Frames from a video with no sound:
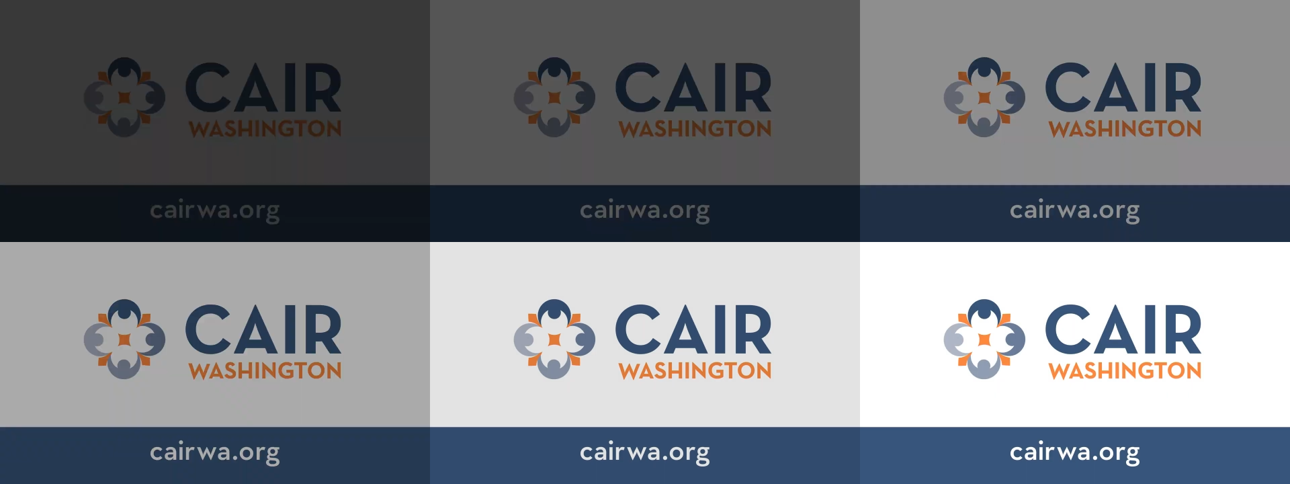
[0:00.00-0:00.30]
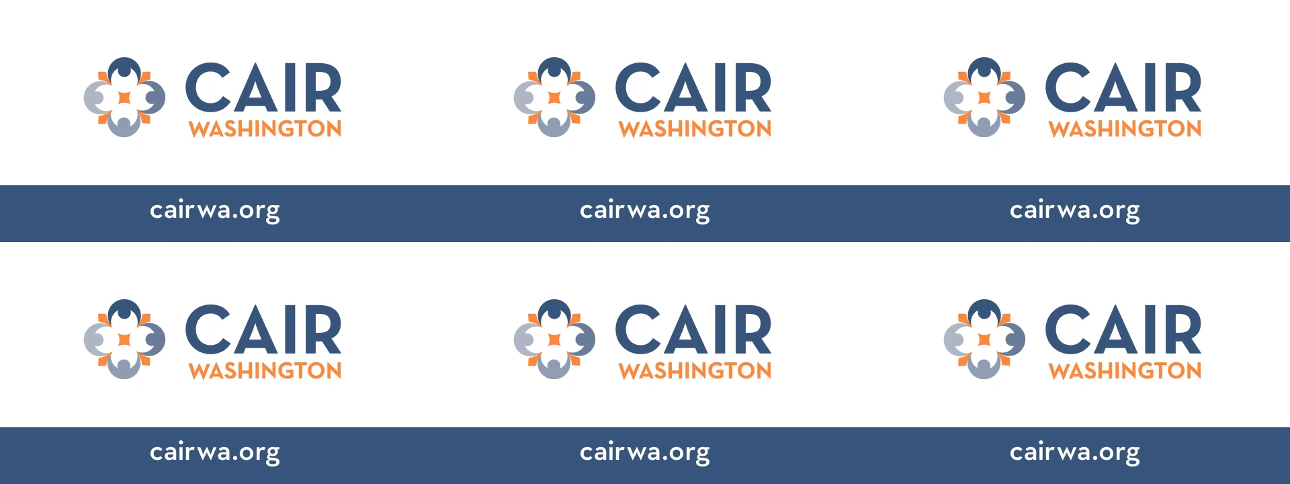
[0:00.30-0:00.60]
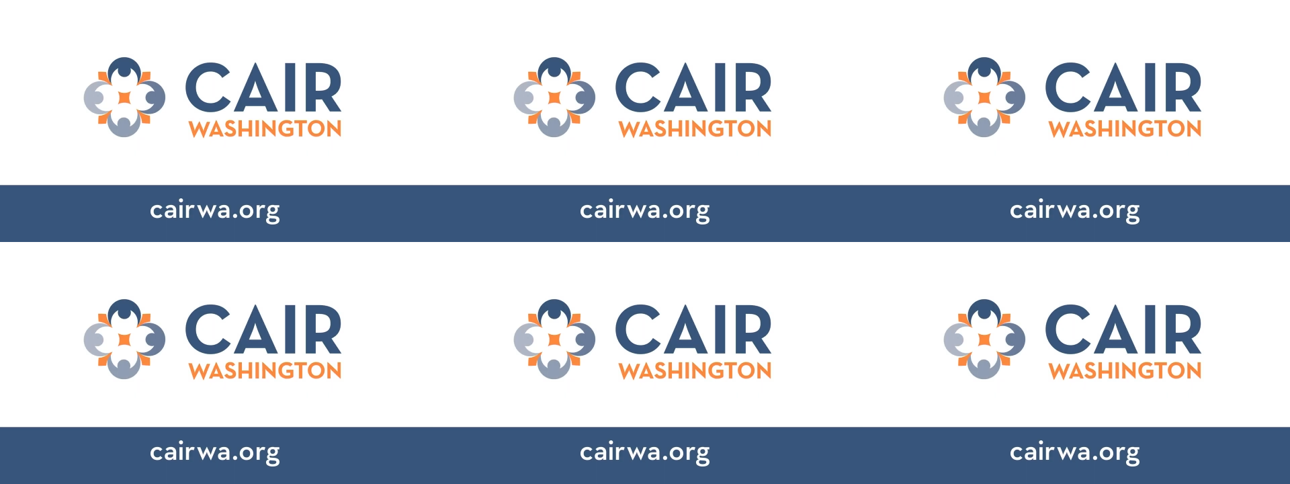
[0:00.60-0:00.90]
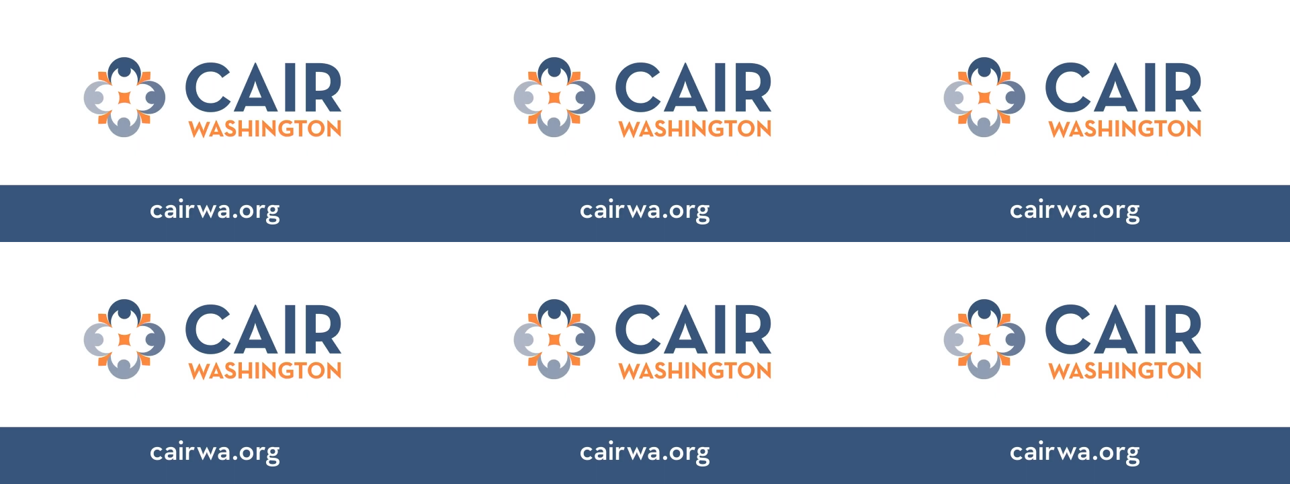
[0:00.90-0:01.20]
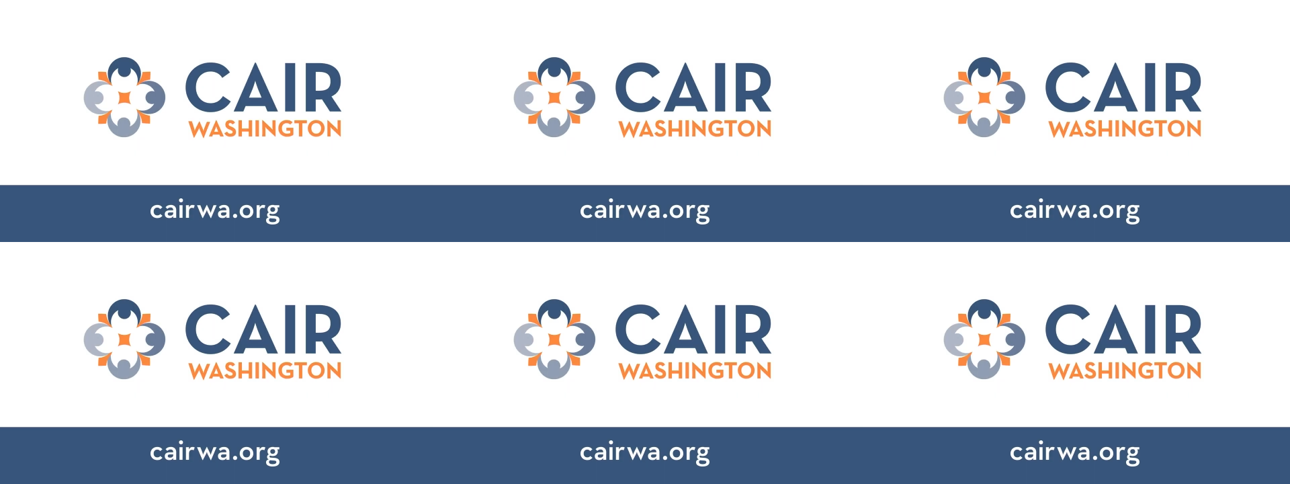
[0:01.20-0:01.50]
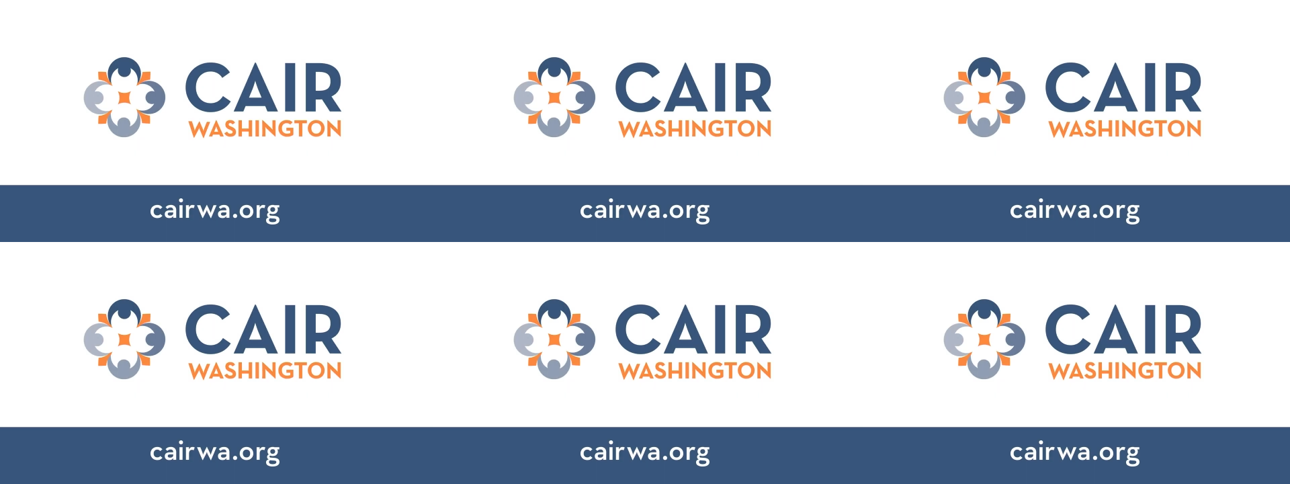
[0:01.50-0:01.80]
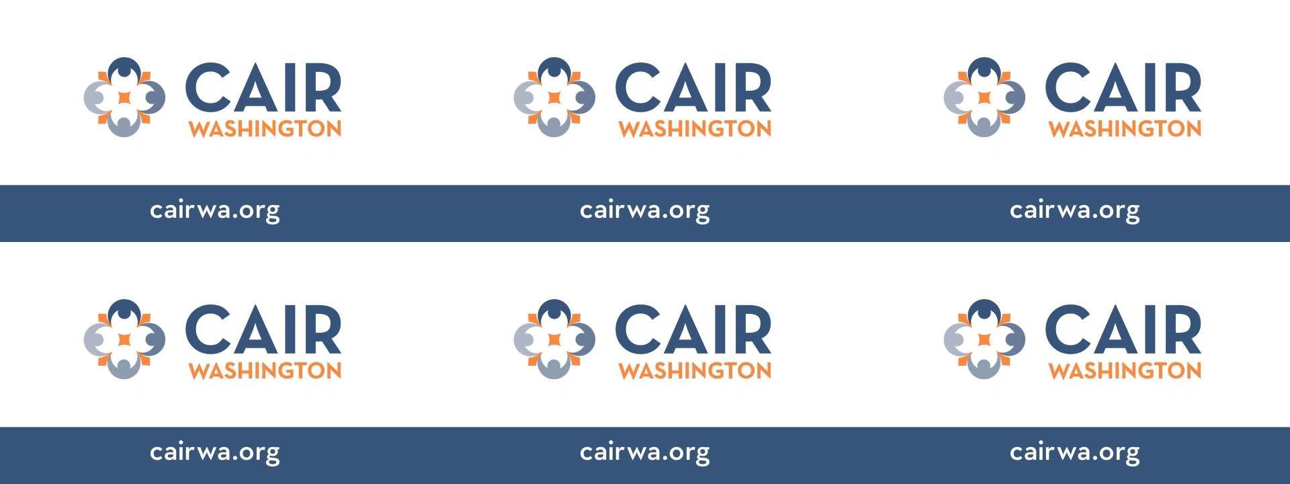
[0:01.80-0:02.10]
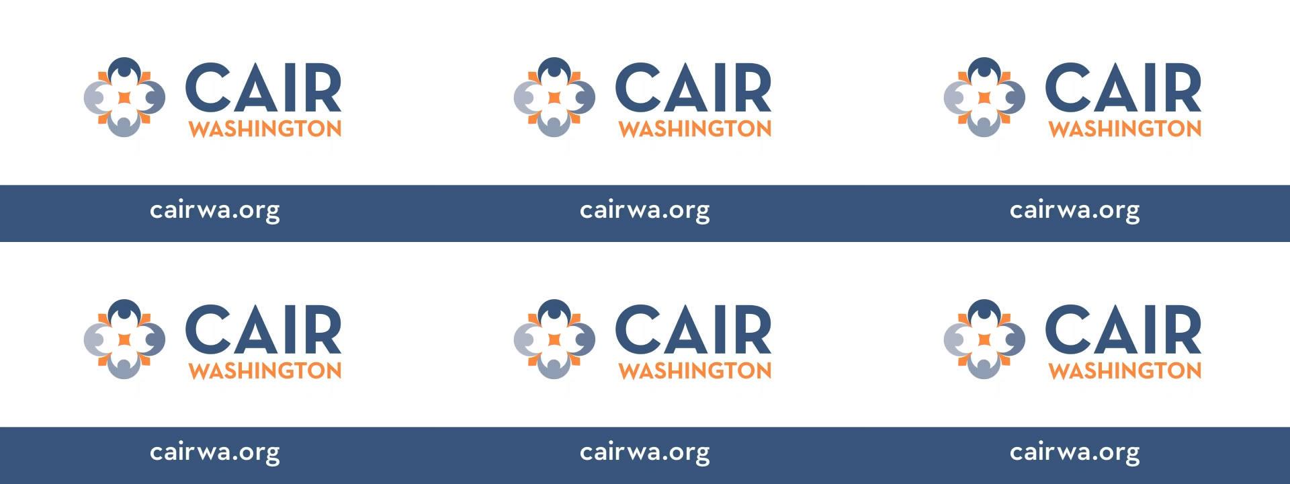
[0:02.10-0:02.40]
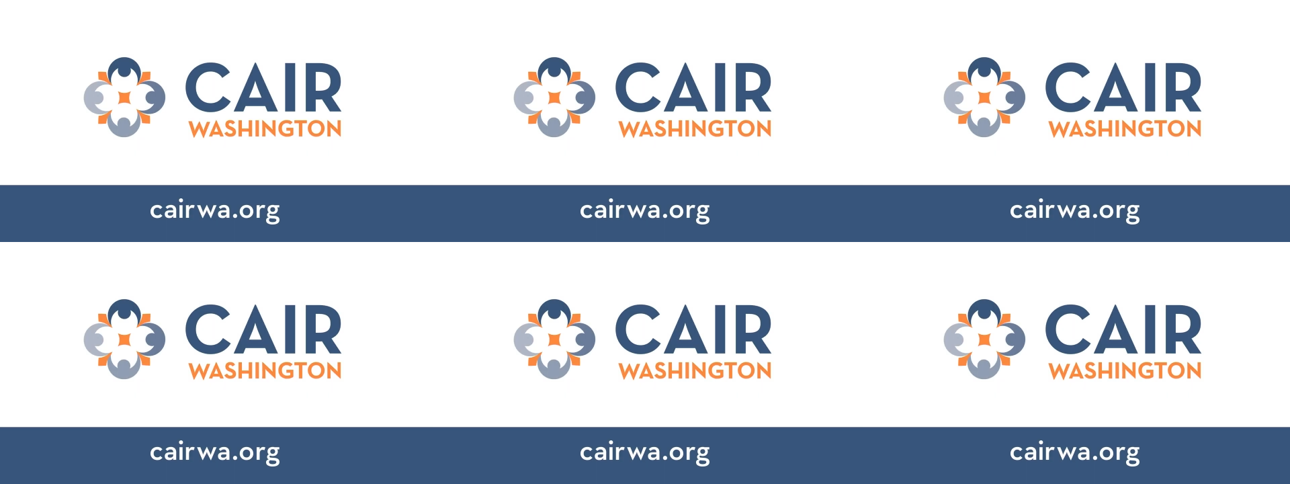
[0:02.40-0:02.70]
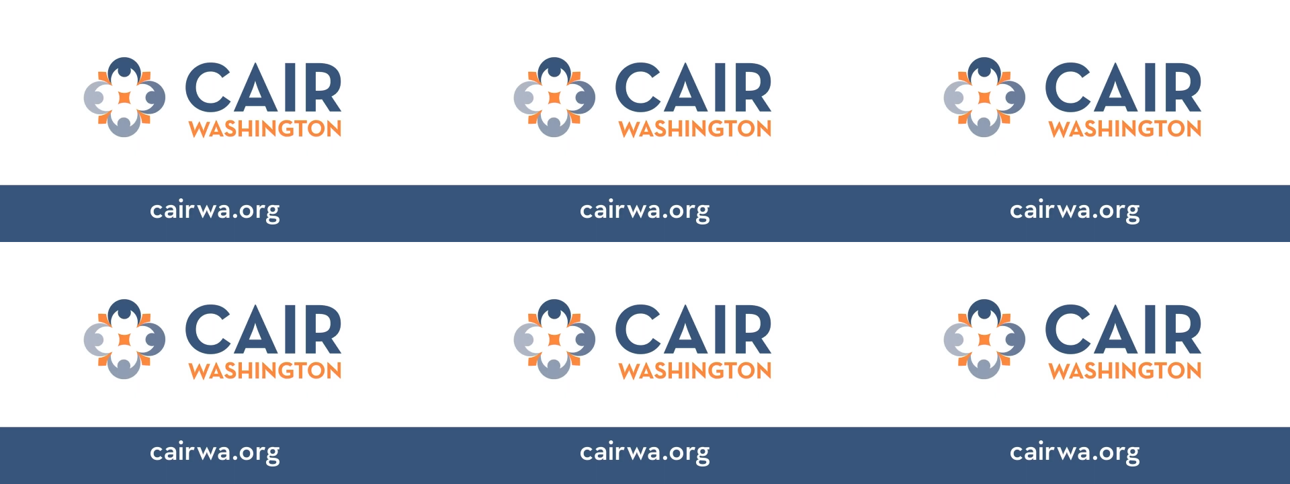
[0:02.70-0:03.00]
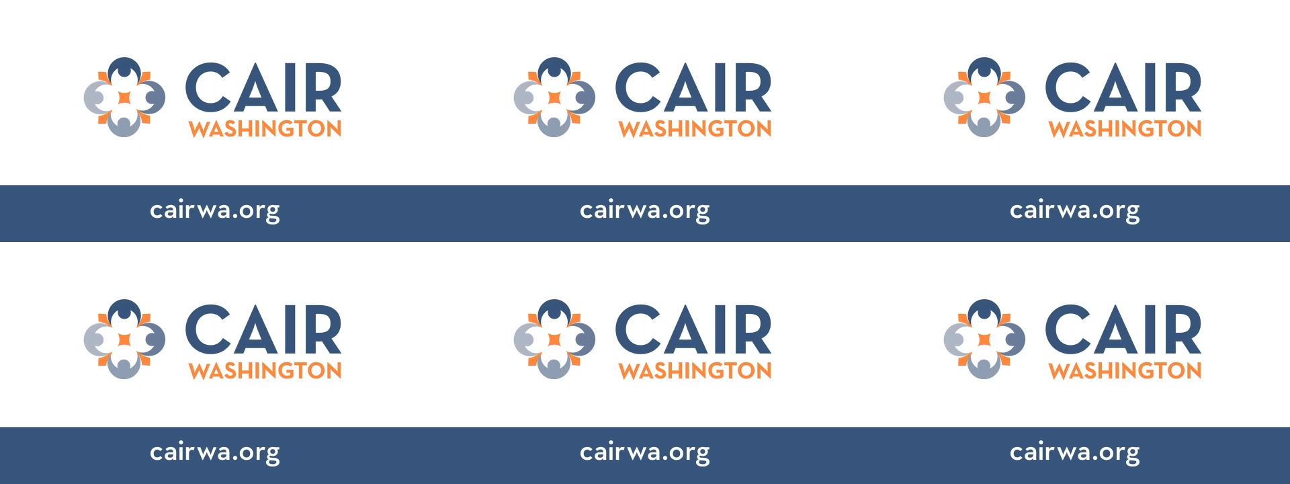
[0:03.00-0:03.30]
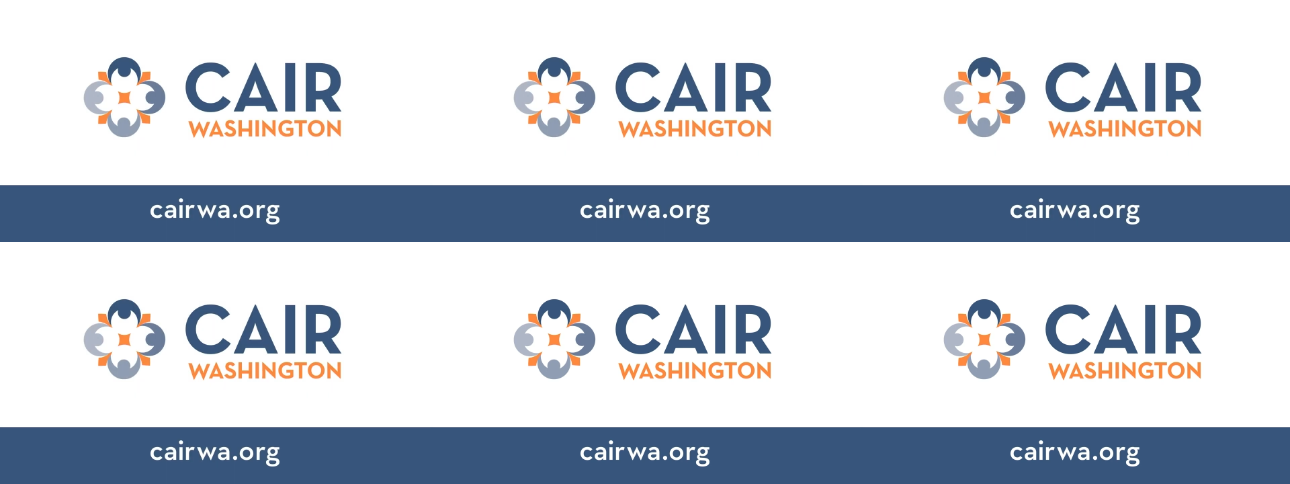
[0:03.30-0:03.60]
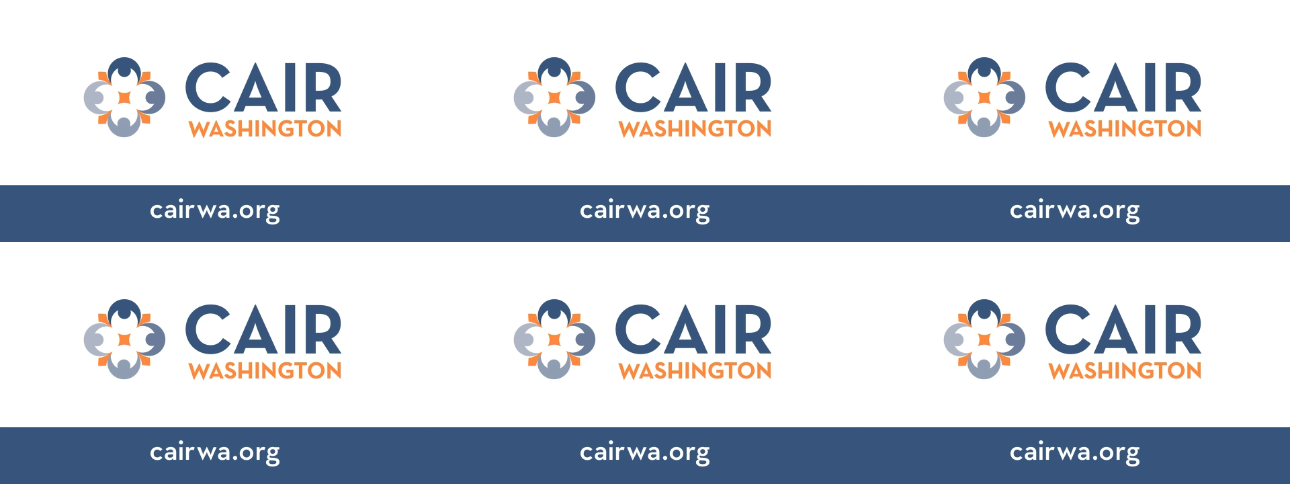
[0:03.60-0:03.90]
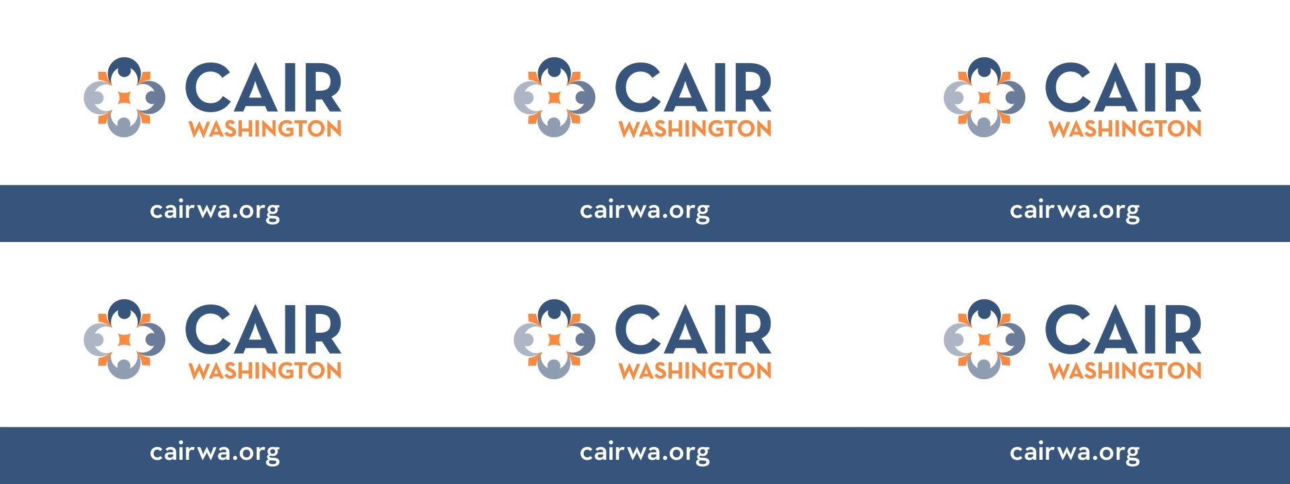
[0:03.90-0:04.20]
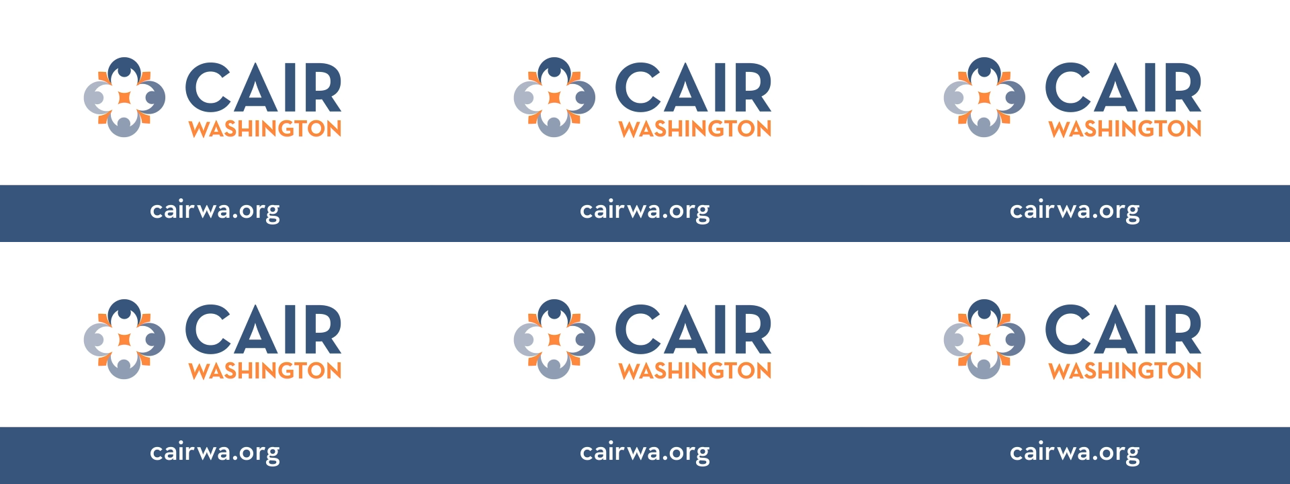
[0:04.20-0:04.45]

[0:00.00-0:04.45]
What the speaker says: [unreadable: no face in view]